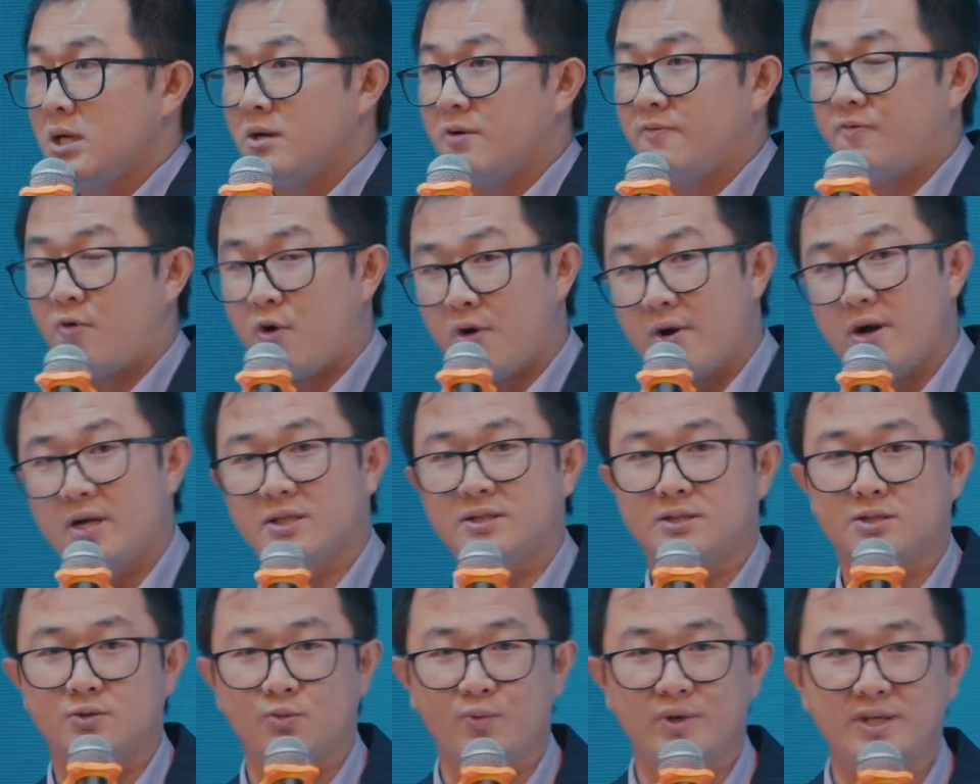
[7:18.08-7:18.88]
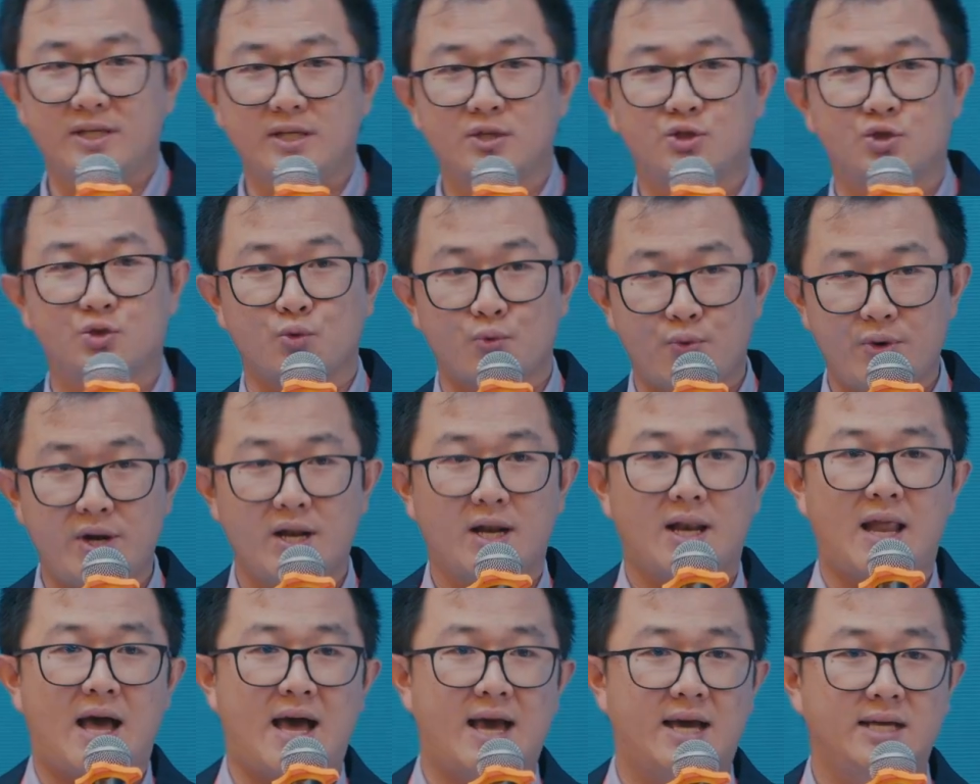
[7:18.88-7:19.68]
for us, we need to
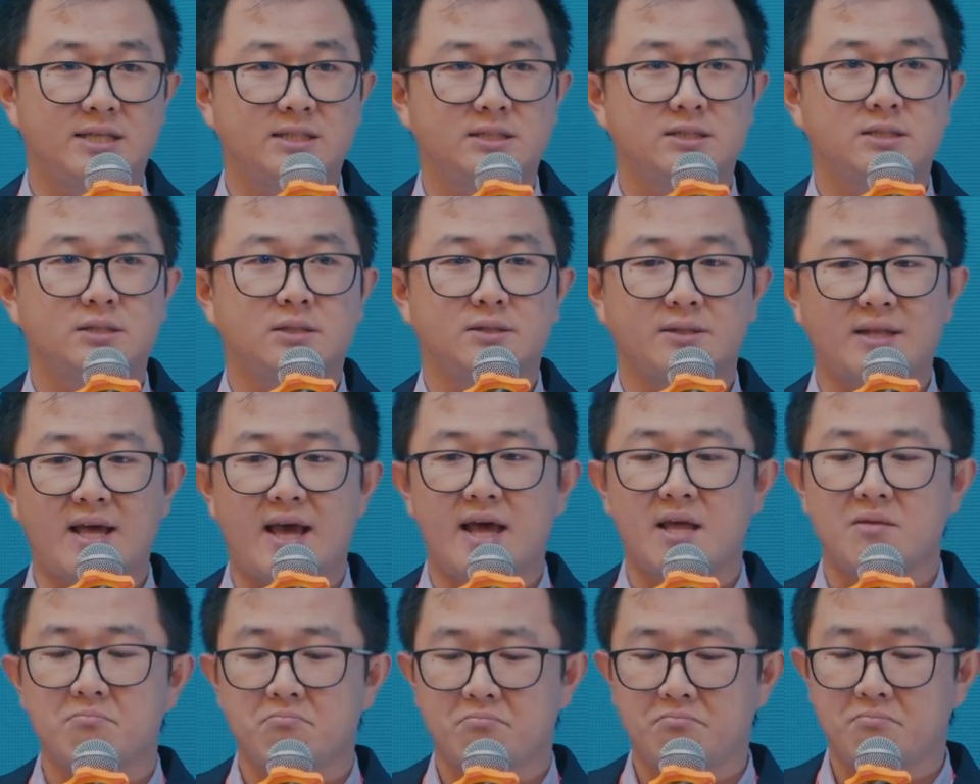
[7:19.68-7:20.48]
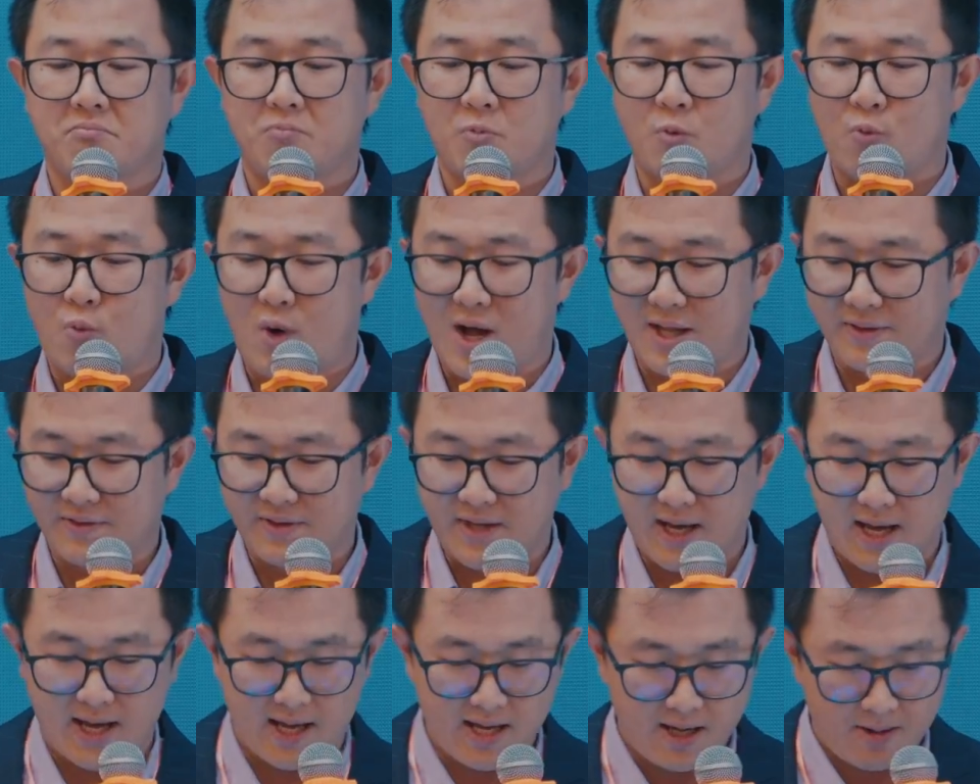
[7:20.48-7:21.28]
realize that one
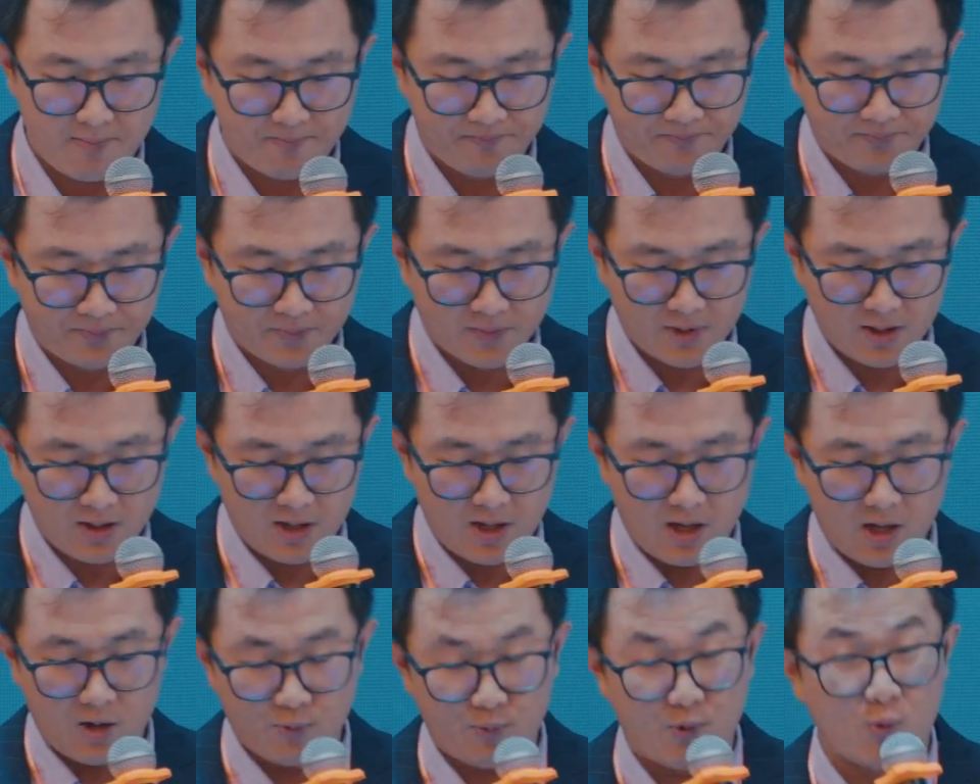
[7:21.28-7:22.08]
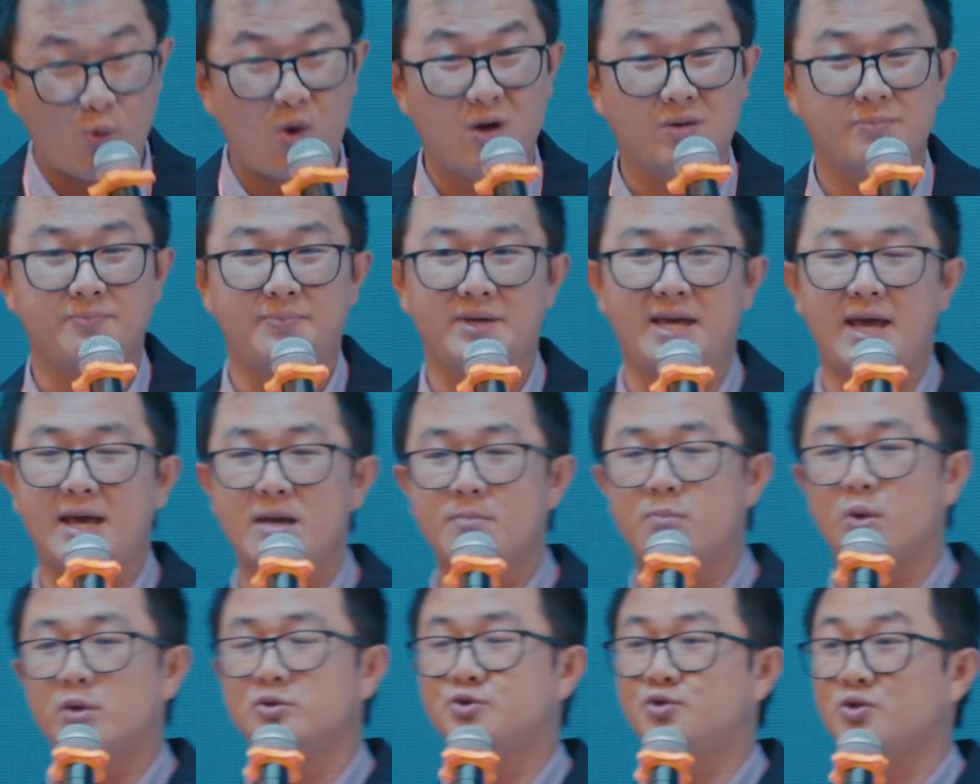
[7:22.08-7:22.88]
day we won't be
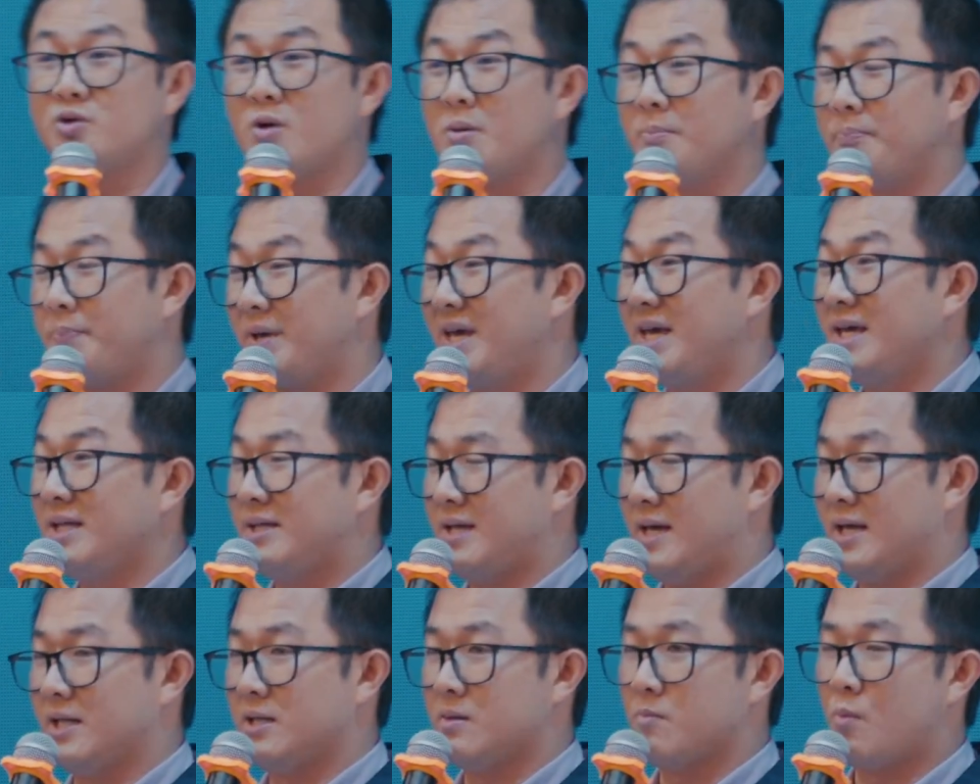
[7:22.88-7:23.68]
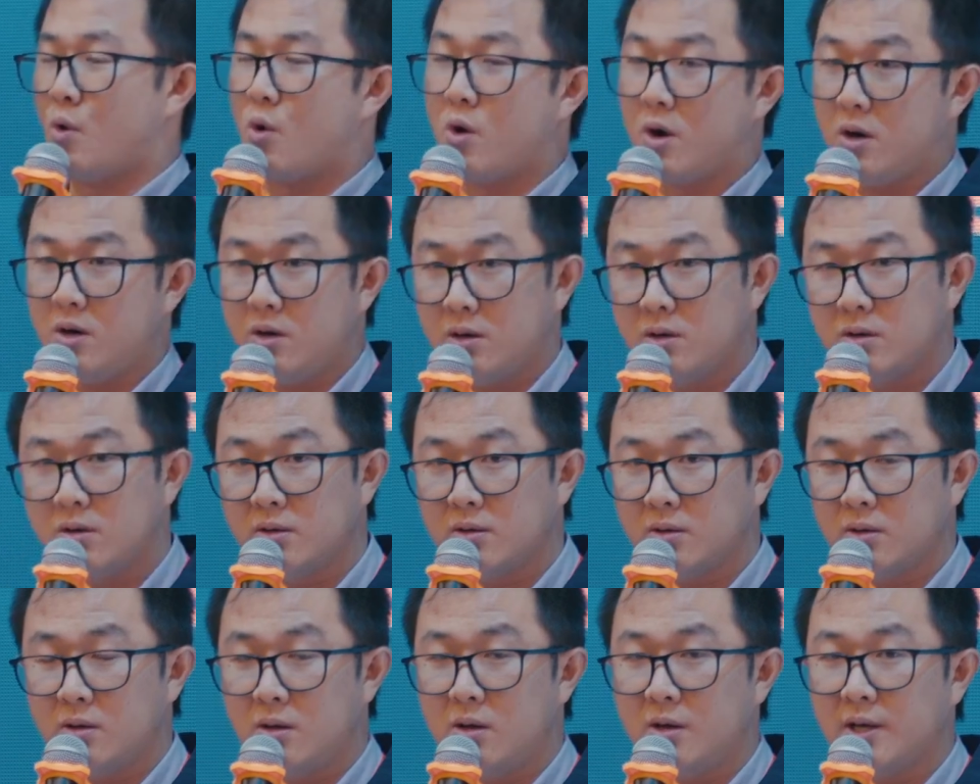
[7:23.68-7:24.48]
able to compete anymore
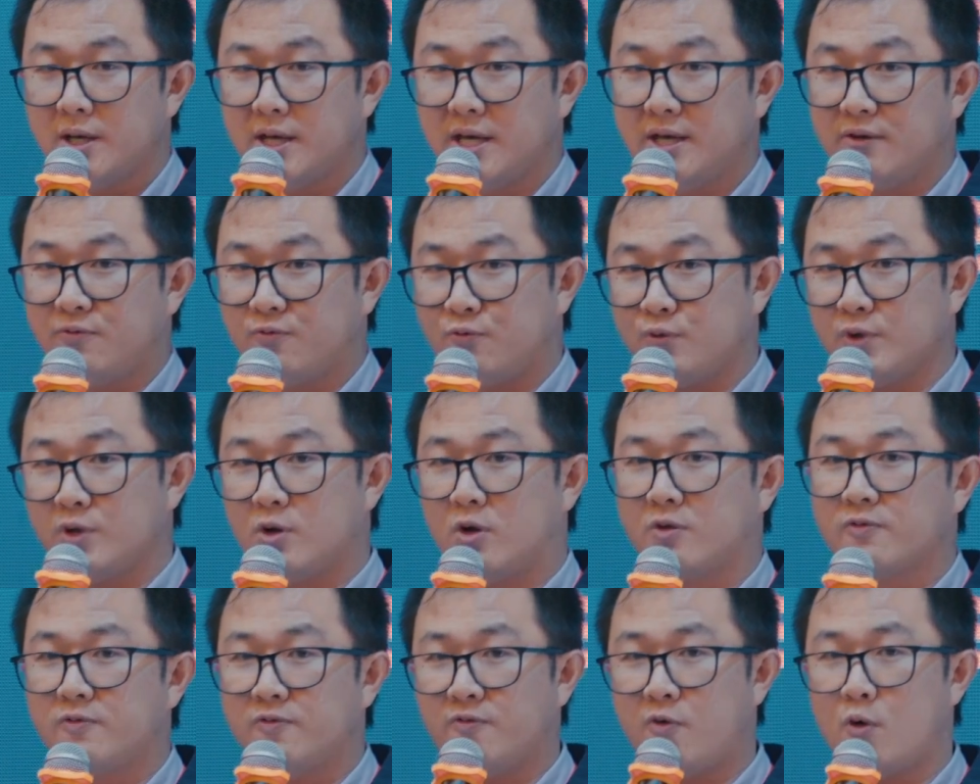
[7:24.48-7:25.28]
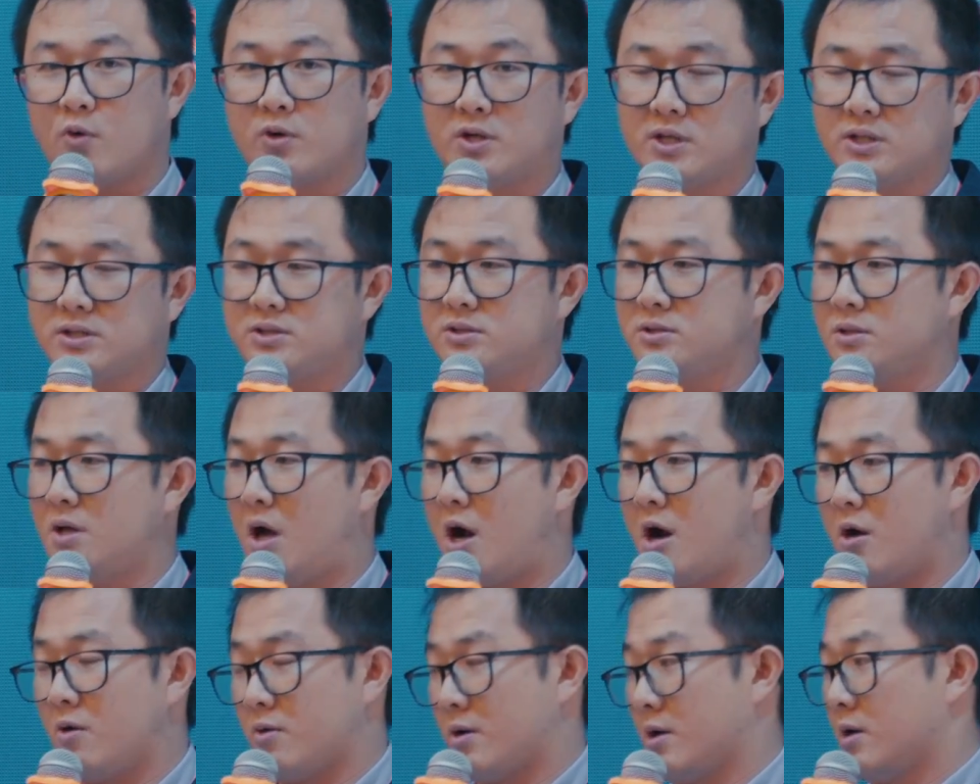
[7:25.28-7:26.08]
if we don't focus
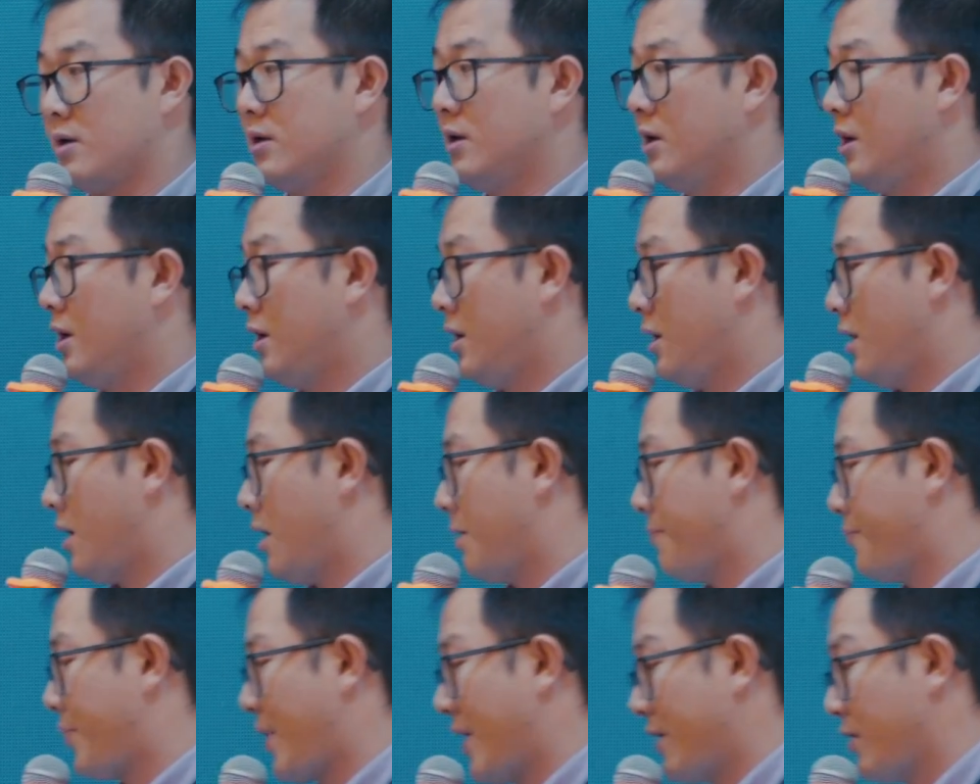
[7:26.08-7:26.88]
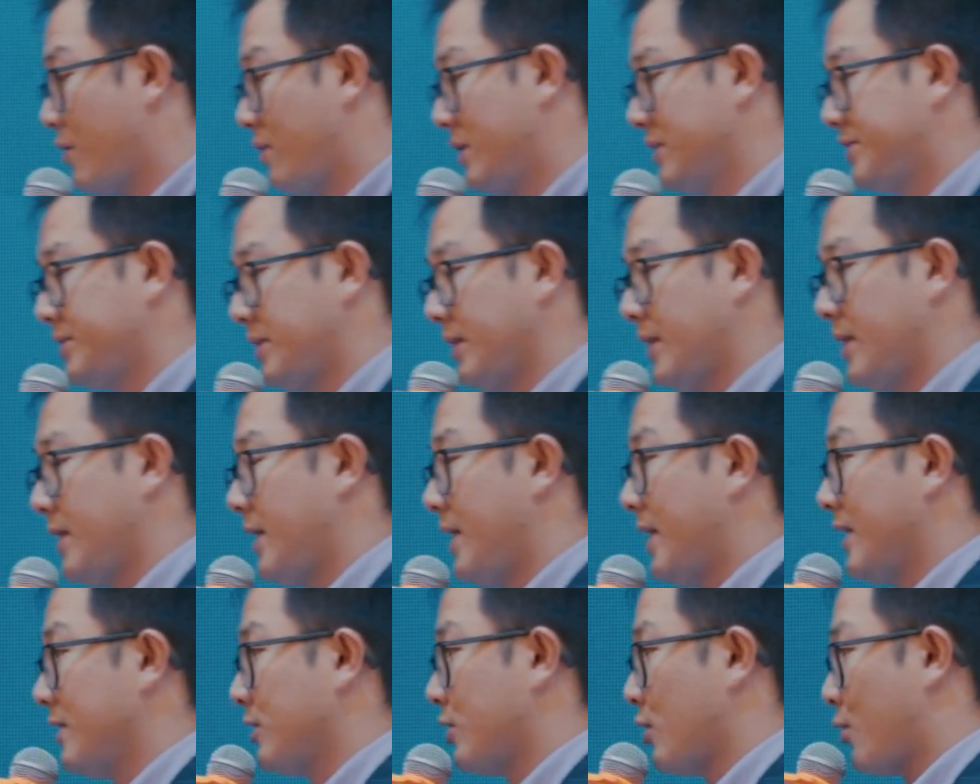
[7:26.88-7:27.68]
our priority
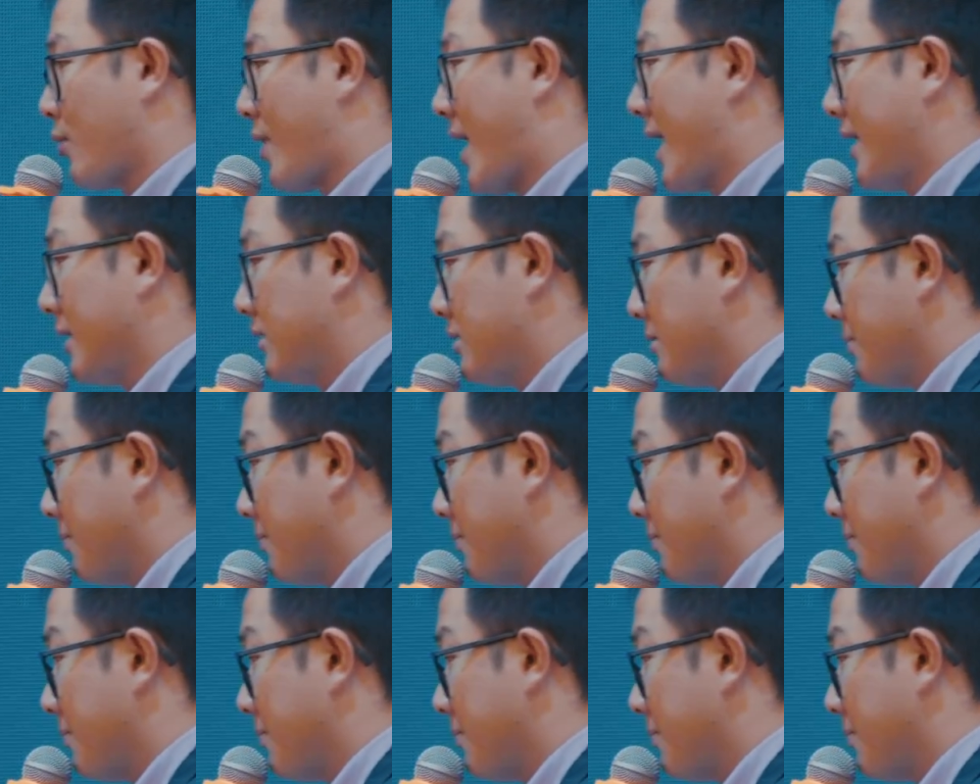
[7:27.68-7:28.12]
in the right